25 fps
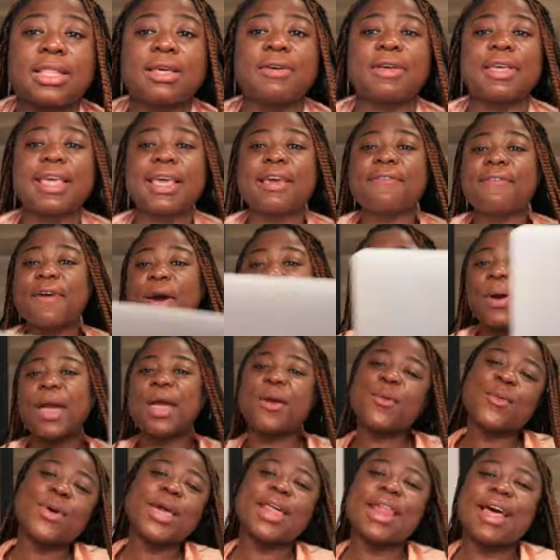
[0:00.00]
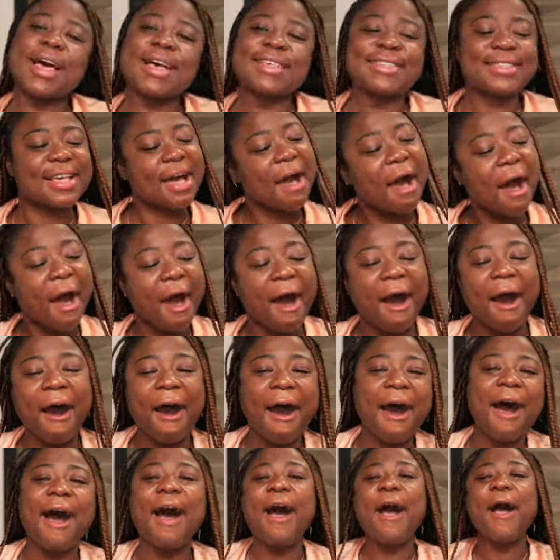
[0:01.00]
the giveaway winners
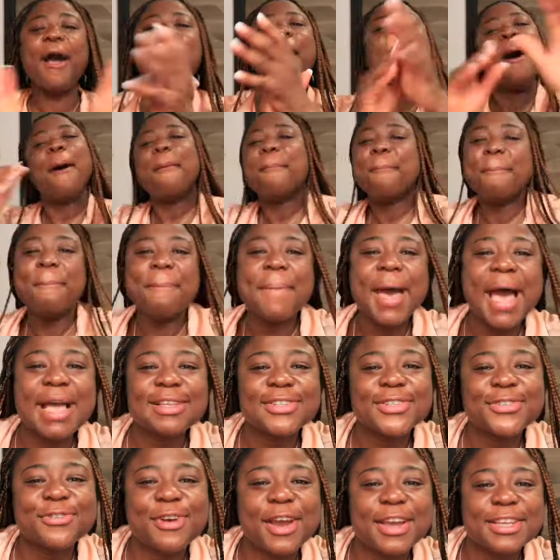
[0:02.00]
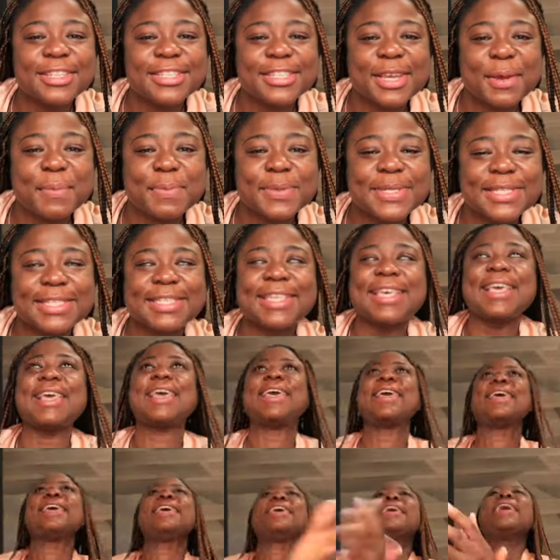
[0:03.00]
are Metro
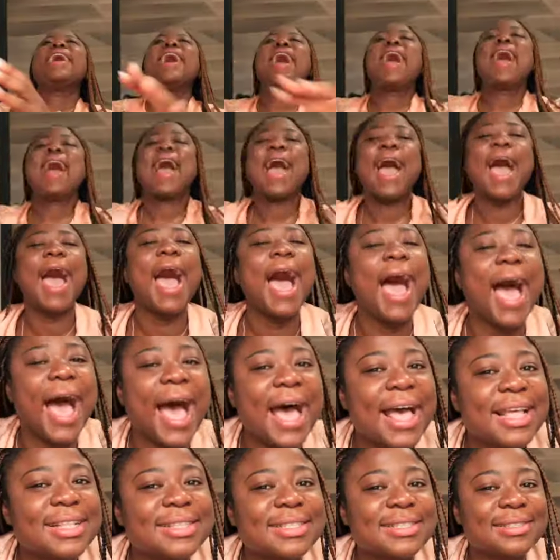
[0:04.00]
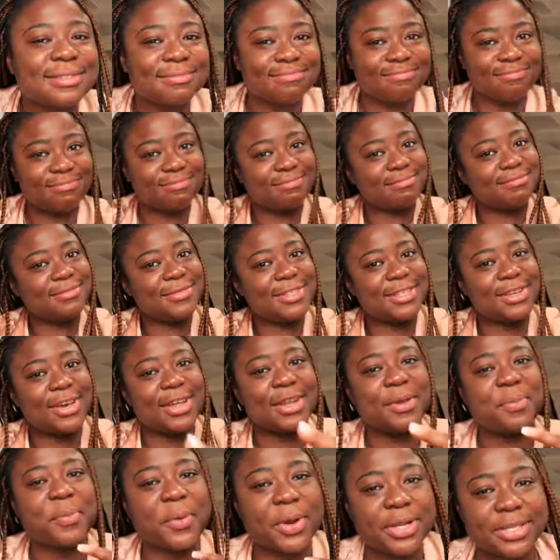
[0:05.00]
Gypsy and the
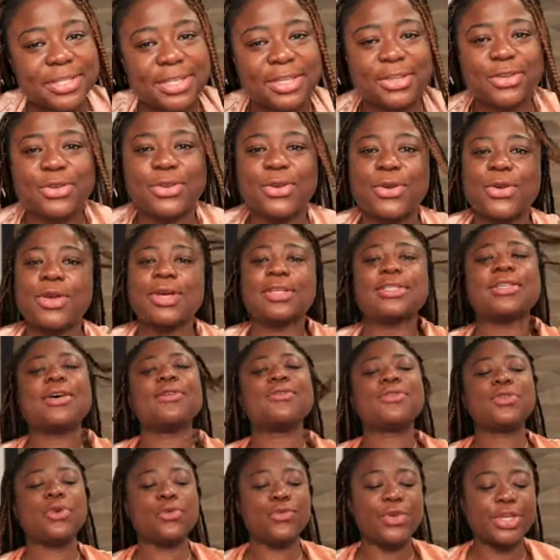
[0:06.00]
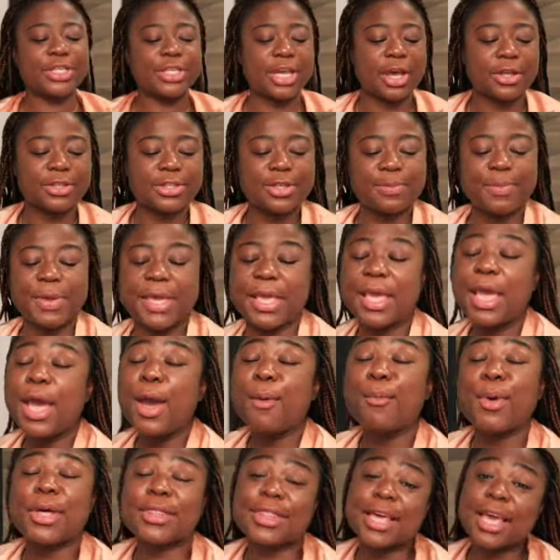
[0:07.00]
other person, you know yourself, so reach out to me.
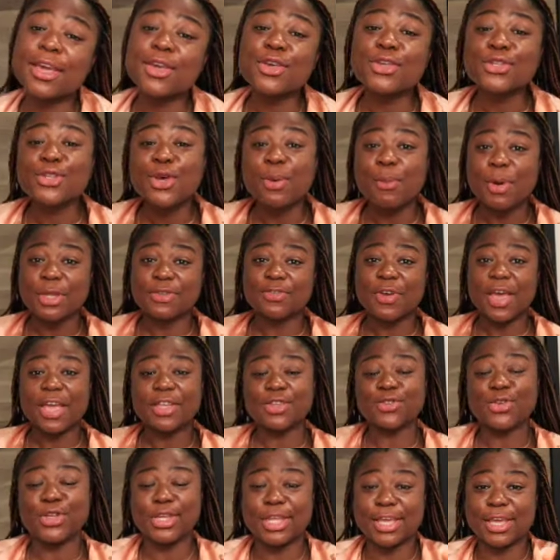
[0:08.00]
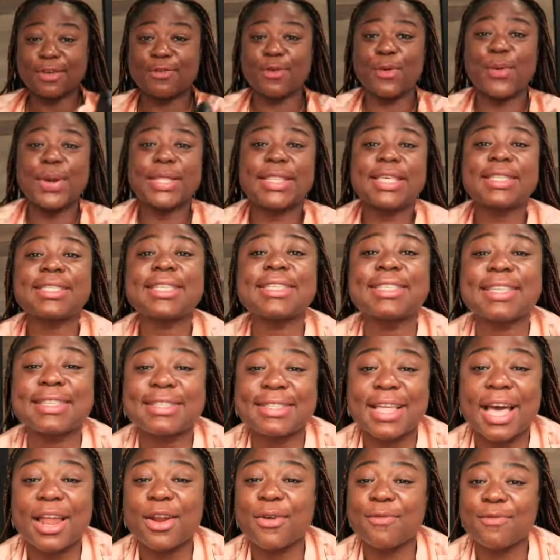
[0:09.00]
But thank you so much for entering the giveaway. This is the
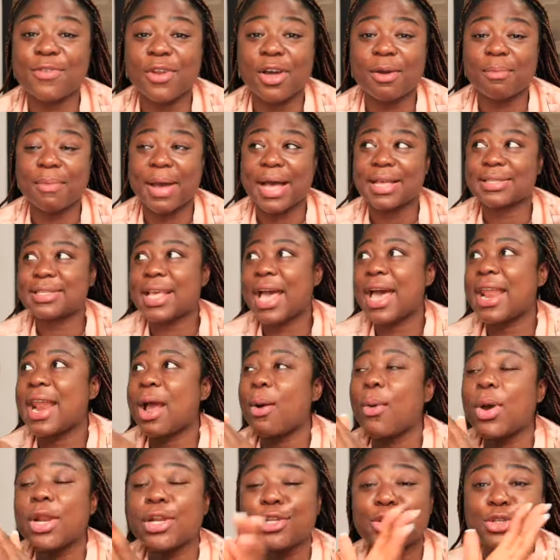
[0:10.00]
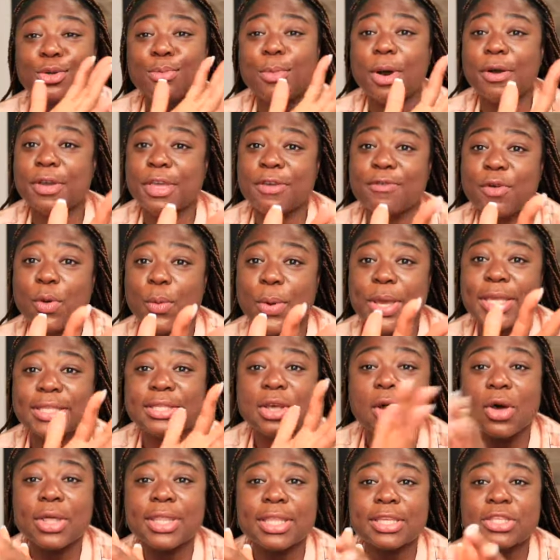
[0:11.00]
start of Vlogmas and I want to do more
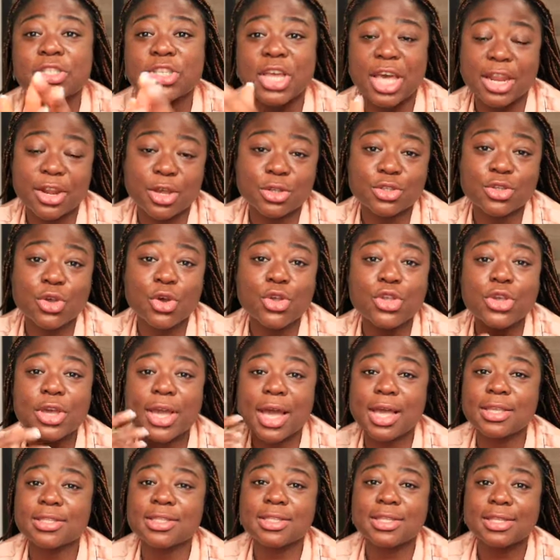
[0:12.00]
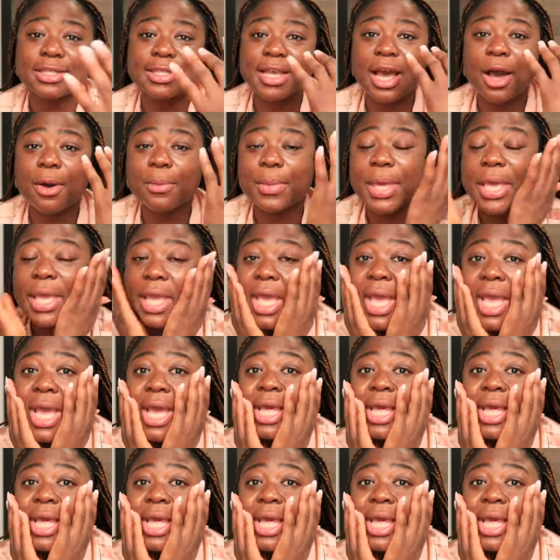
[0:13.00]
giveaways on this channel, so you guys need to tell me